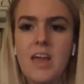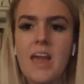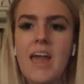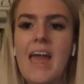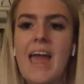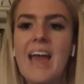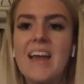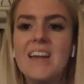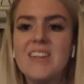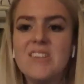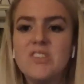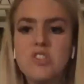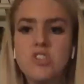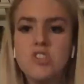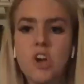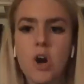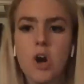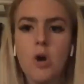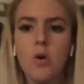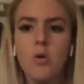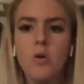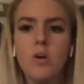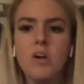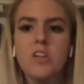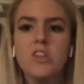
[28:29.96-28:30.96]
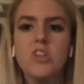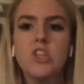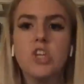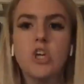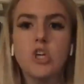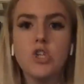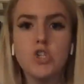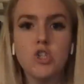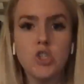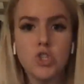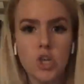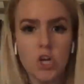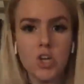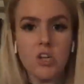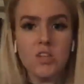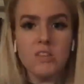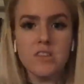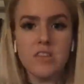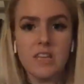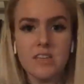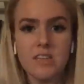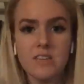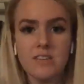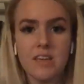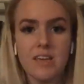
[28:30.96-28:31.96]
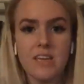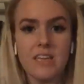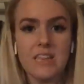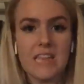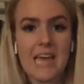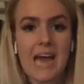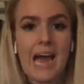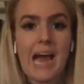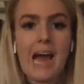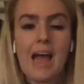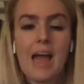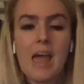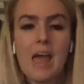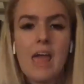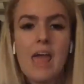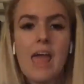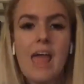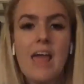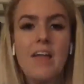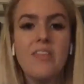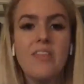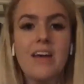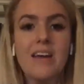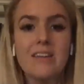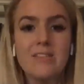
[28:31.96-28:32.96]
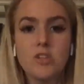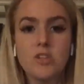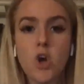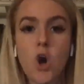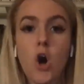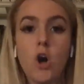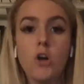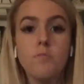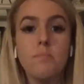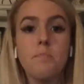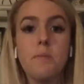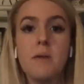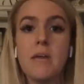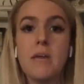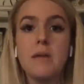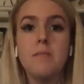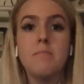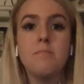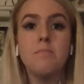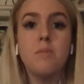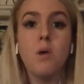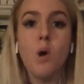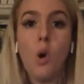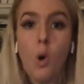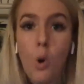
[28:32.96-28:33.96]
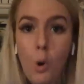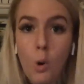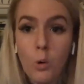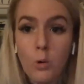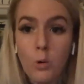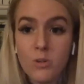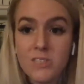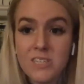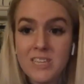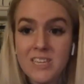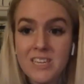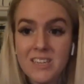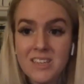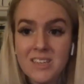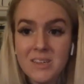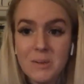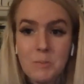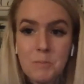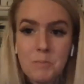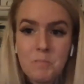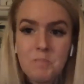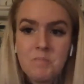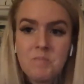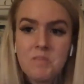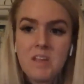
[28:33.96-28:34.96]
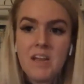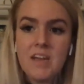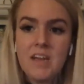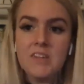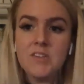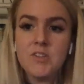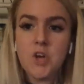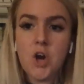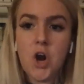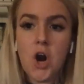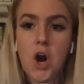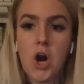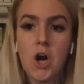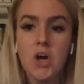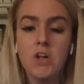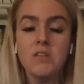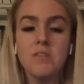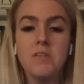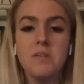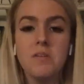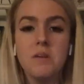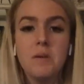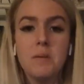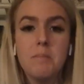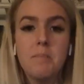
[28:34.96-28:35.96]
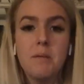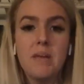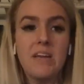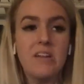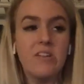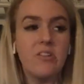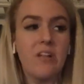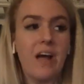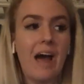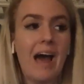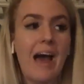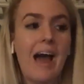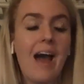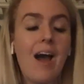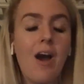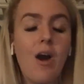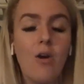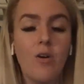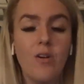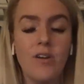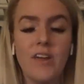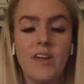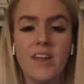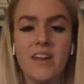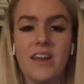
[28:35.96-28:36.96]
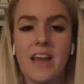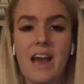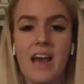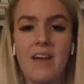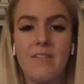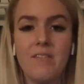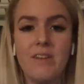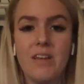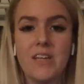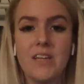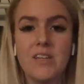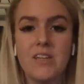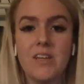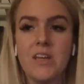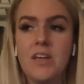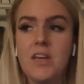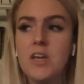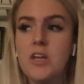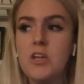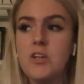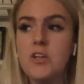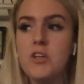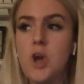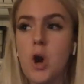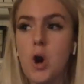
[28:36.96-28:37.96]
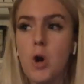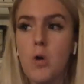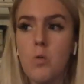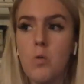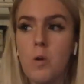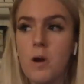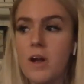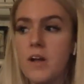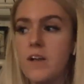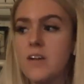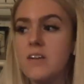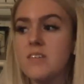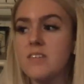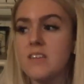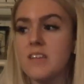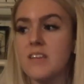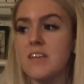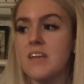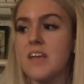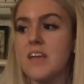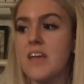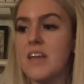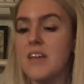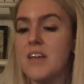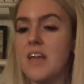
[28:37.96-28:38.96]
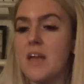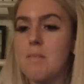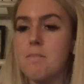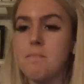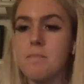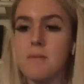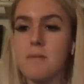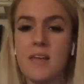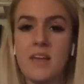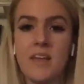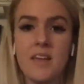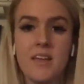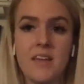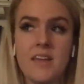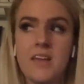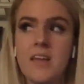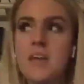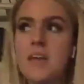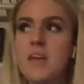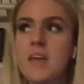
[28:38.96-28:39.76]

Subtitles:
And so there's certain things like that. And that's called being bold. It's called being loud and having no worries and being